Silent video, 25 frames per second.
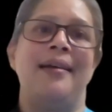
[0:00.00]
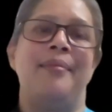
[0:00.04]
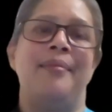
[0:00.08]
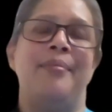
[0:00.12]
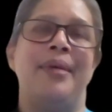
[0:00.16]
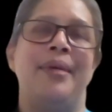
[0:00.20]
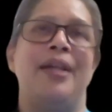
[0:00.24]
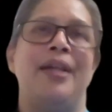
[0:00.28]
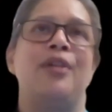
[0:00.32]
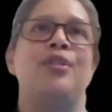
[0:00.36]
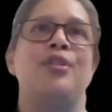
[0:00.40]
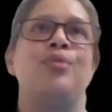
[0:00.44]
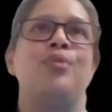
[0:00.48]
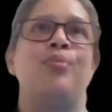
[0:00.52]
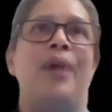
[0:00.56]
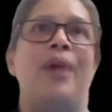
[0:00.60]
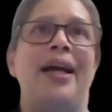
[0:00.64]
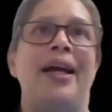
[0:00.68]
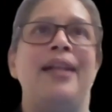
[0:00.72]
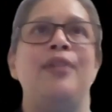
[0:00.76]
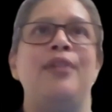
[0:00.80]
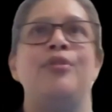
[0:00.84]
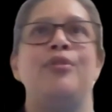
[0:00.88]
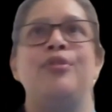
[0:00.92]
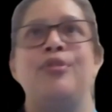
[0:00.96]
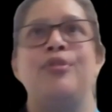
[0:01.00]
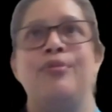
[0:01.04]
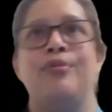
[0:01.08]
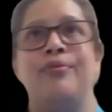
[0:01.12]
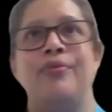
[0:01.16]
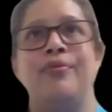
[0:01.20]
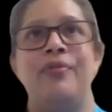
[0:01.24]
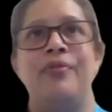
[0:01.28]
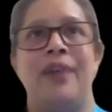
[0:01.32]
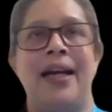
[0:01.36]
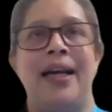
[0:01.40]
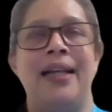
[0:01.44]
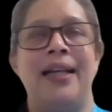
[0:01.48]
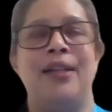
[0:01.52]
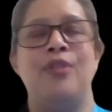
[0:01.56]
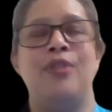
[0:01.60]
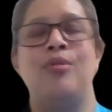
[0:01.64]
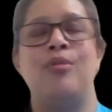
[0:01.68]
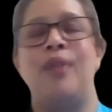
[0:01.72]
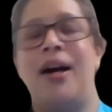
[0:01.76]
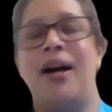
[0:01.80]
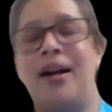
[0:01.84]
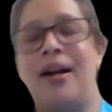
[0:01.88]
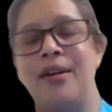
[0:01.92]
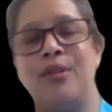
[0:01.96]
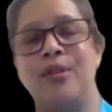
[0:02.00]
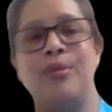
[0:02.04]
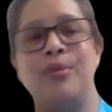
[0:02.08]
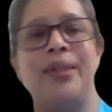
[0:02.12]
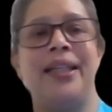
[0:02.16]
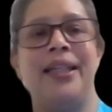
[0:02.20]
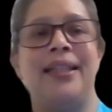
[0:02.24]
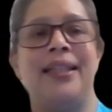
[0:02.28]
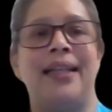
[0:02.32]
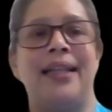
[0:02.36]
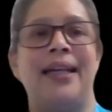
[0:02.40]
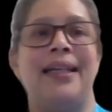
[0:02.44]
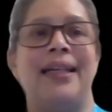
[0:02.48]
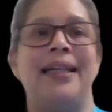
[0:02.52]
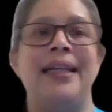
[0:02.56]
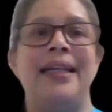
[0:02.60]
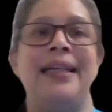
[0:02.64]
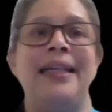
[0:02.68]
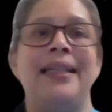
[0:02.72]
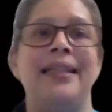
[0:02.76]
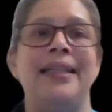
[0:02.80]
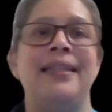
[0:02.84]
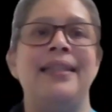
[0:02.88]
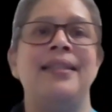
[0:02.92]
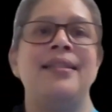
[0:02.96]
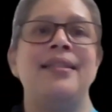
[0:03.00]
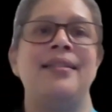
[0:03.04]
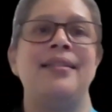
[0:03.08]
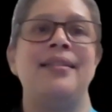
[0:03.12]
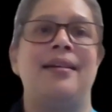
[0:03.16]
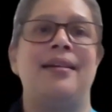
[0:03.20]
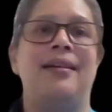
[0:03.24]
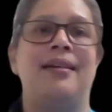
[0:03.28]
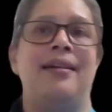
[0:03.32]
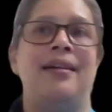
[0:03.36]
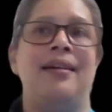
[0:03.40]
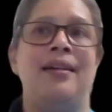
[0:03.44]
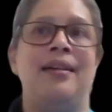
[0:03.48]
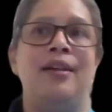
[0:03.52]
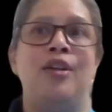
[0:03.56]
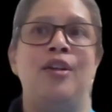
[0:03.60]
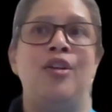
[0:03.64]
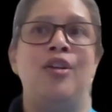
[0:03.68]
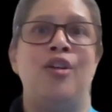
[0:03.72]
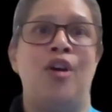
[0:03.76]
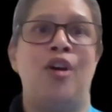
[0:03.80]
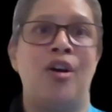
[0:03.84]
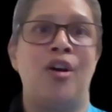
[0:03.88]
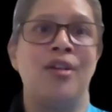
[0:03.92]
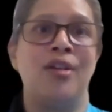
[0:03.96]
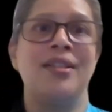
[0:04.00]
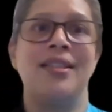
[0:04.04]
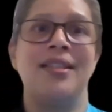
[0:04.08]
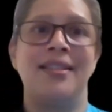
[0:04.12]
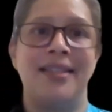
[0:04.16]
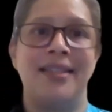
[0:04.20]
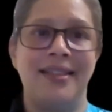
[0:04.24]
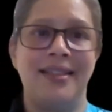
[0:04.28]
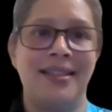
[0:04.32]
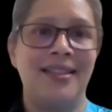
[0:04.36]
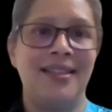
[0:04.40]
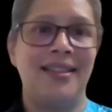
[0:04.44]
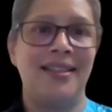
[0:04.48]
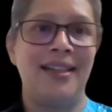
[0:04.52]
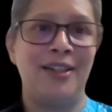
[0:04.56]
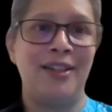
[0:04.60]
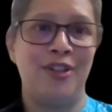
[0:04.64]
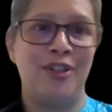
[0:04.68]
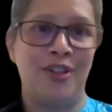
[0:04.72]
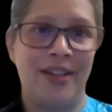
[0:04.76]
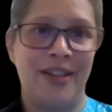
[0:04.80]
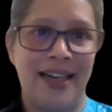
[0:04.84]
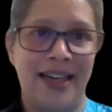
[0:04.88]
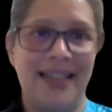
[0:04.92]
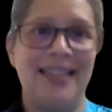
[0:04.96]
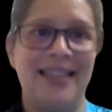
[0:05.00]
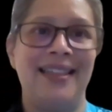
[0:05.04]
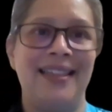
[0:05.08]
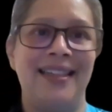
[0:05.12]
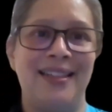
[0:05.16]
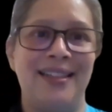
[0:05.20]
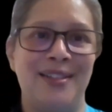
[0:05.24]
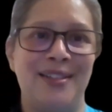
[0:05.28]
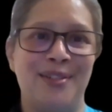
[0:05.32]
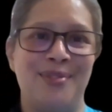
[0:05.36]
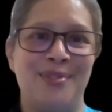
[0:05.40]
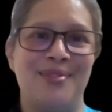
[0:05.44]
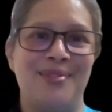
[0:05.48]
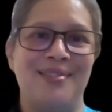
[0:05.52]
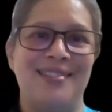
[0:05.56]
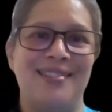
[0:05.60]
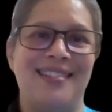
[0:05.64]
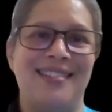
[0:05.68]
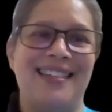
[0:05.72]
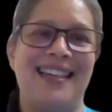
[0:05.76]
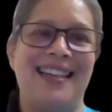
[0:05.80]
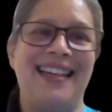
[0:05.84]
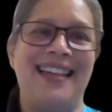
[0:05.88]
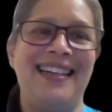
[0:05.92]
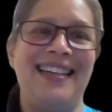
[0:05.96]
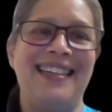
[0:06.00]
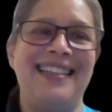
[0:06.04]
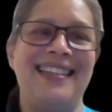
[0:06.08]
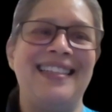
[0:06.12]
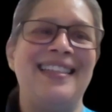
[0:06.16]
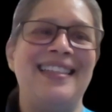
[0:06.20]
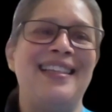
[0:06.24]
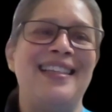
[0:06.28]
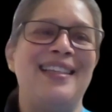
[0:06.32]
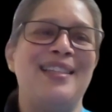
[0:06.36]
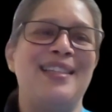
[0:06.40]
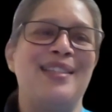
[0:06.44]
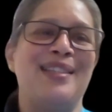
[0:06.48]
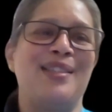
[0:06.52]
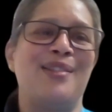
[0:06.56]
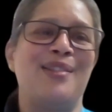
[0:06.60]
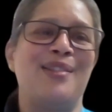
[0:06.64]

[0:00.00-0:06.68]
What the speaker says: Because while you are doing that, it is a long stint that you're getting into, right? Yeah.